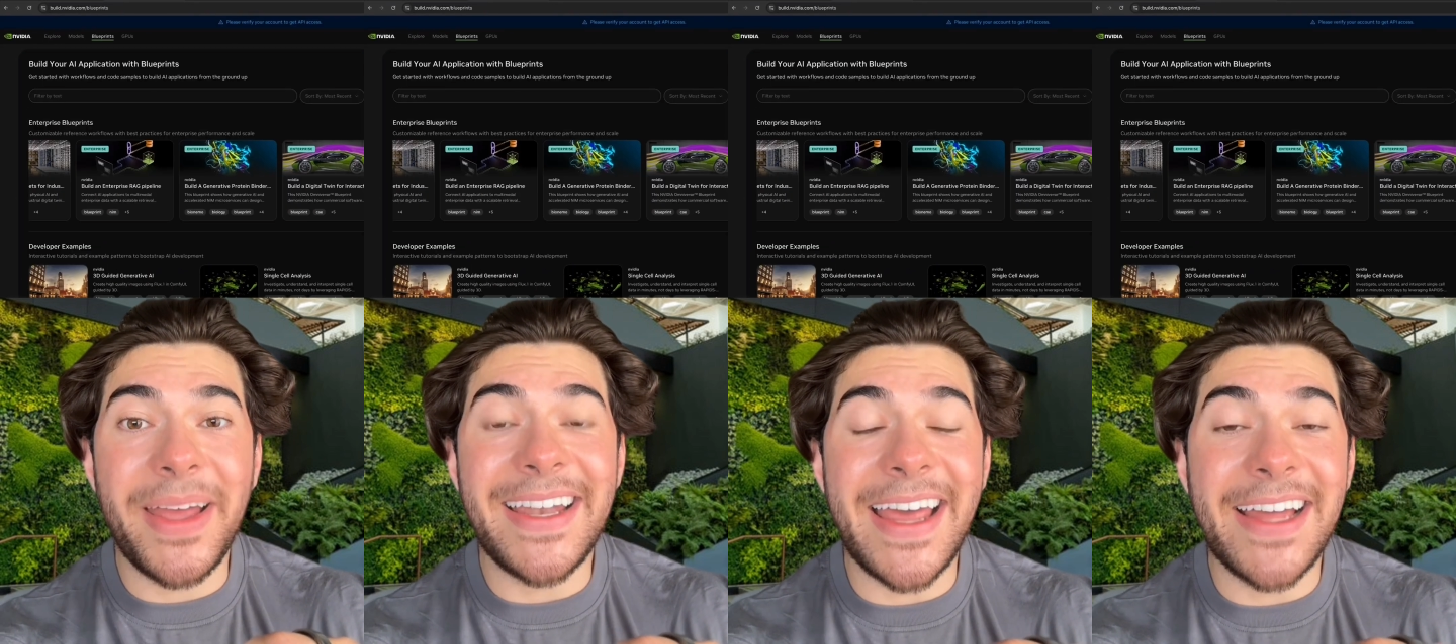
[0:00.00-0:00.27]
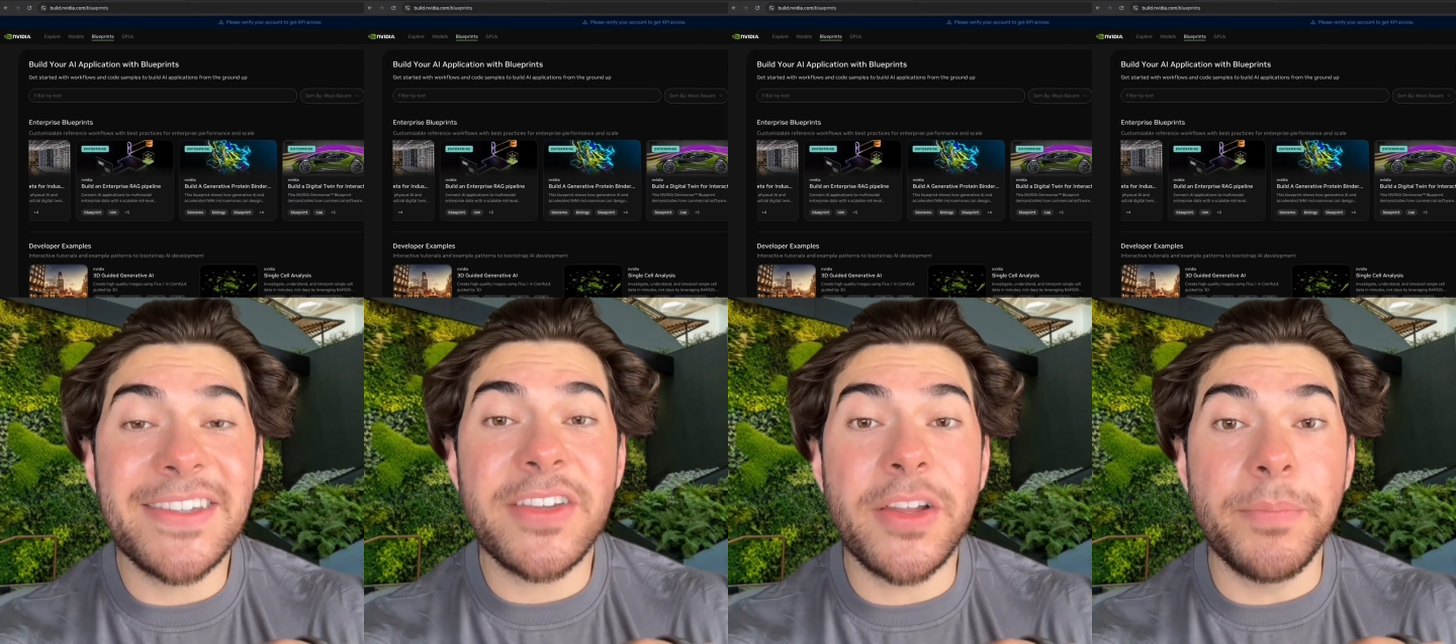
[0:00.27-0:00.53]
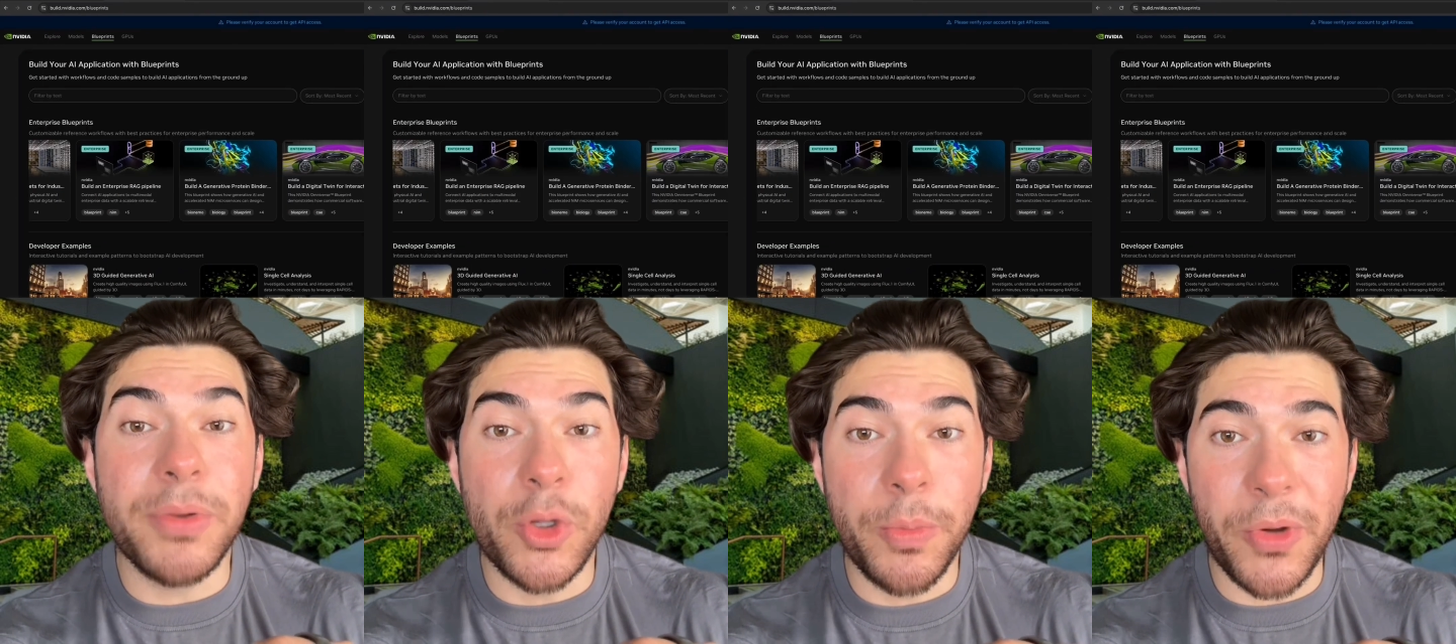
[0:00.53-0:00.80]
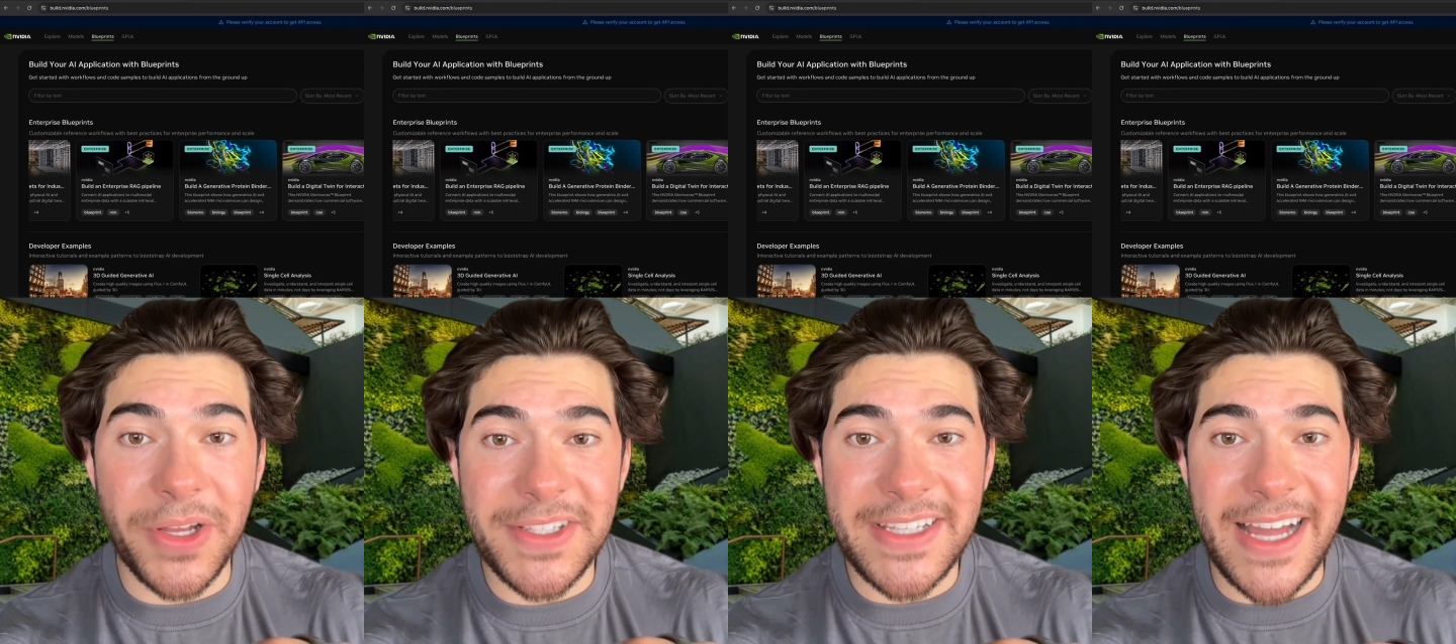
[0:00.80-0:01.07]
and head to the
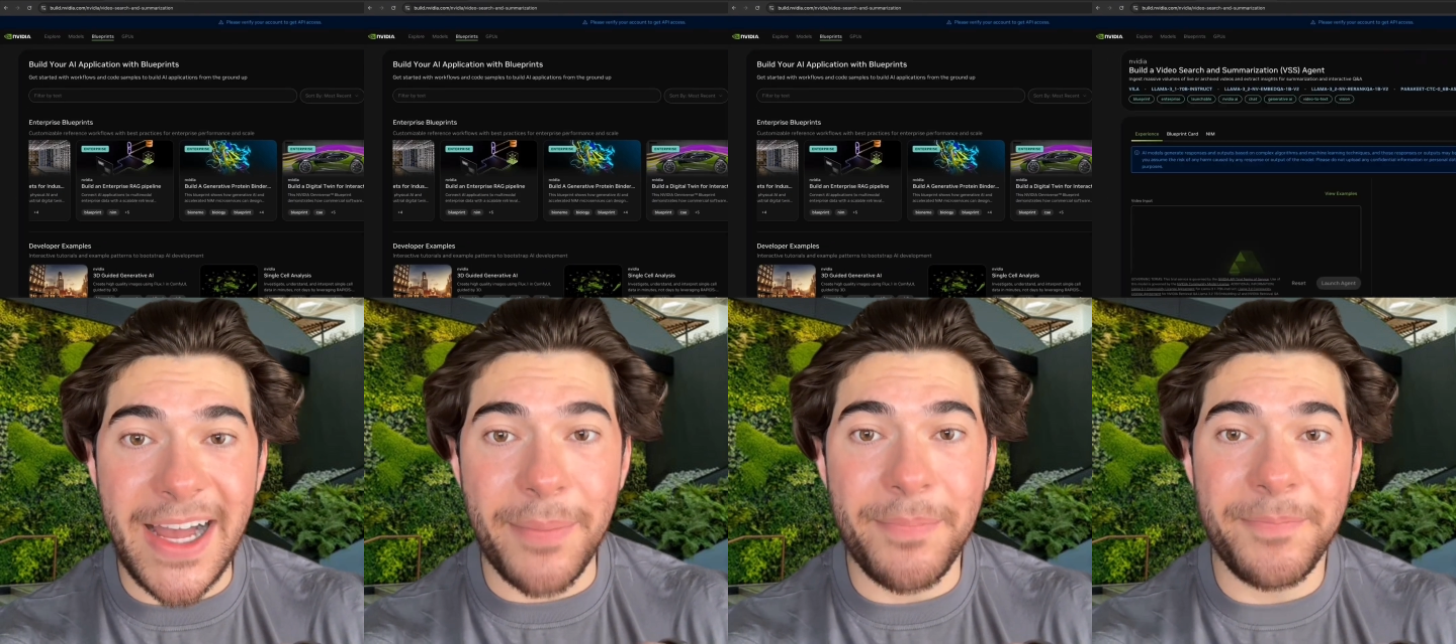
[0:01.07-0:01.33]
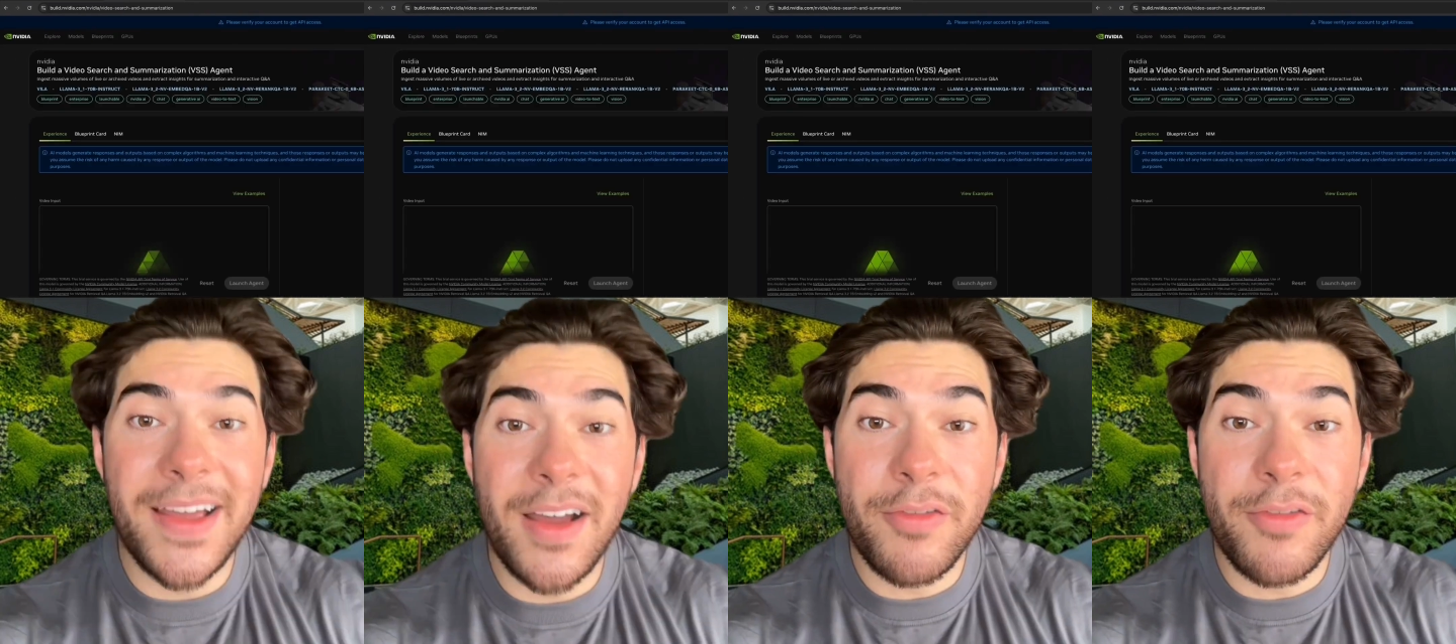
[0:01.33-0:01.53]
Blueprints tab.